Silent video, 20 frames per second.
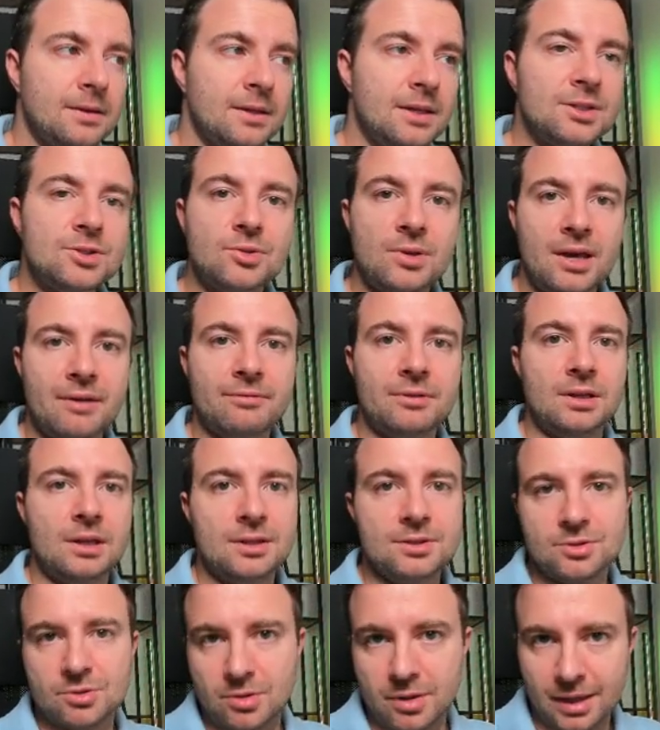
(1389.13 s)
is to have
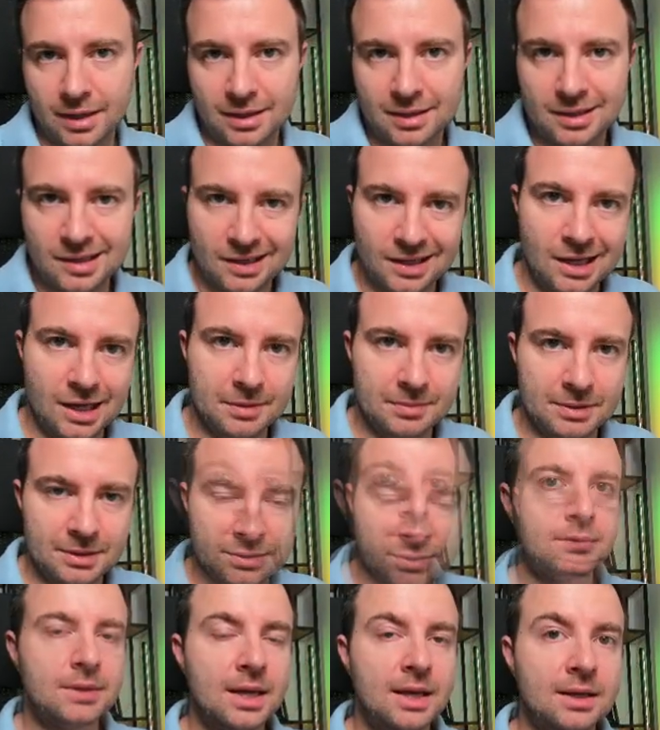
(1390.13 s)
clustering
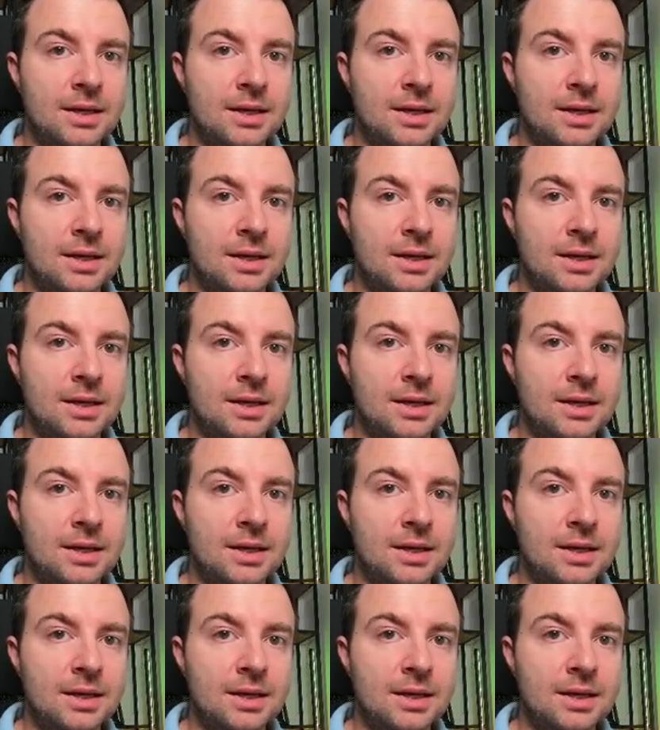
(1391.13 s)
enabled.